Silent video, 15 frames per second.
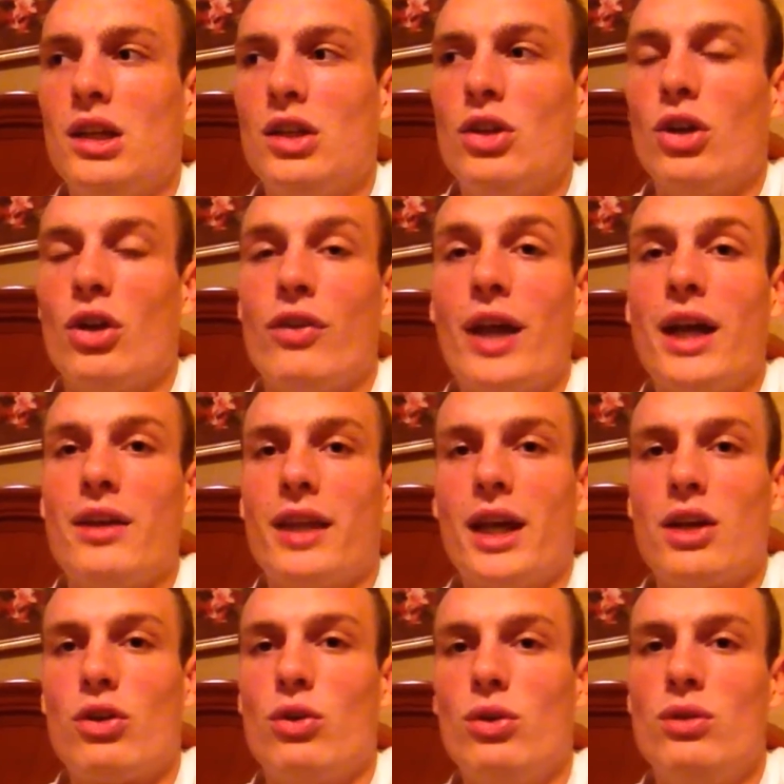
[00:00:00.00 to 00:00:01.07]
you know
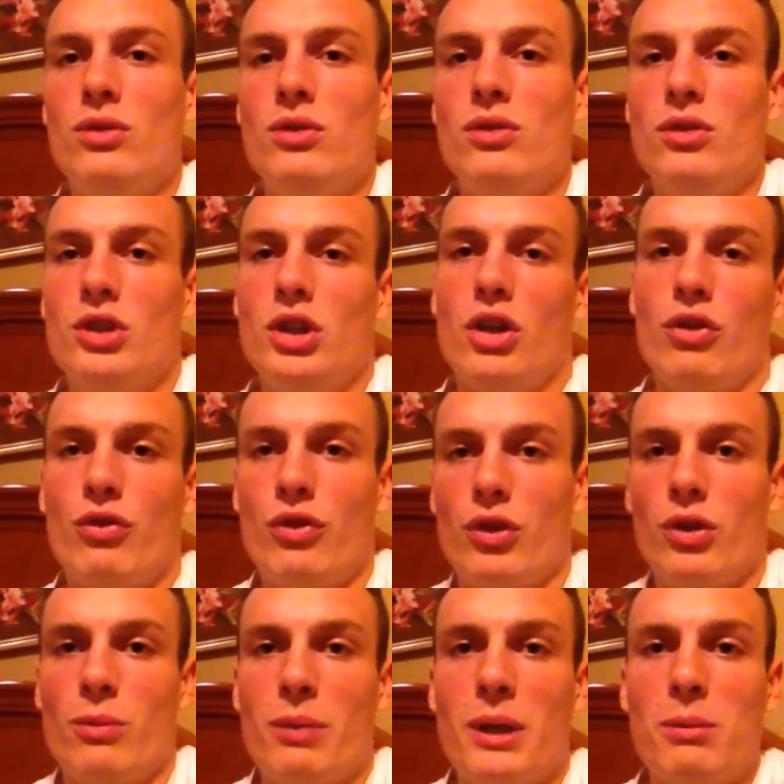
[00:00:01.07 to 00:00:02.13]
that could, you know,
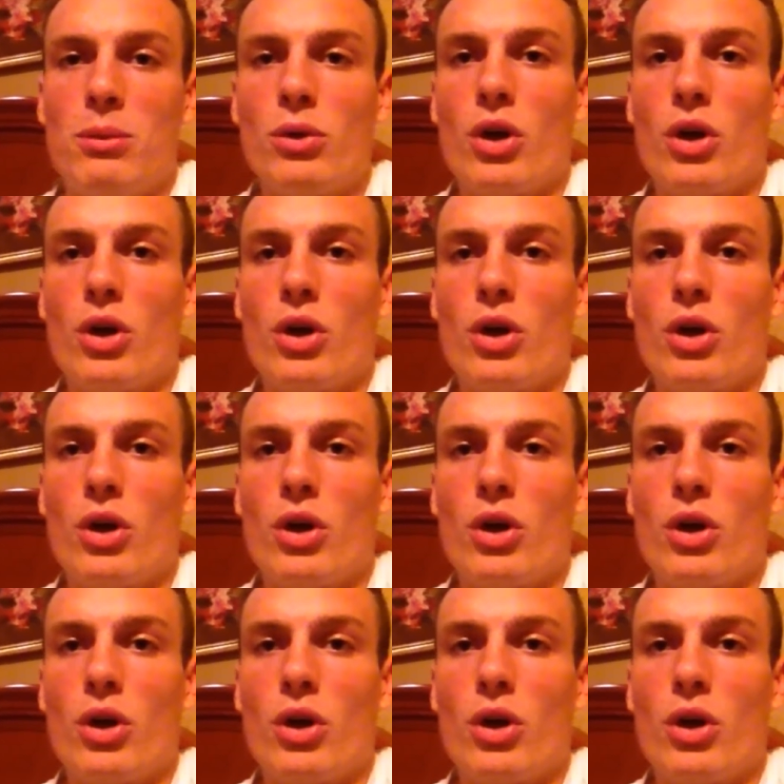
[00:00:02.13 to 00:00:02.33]
for the people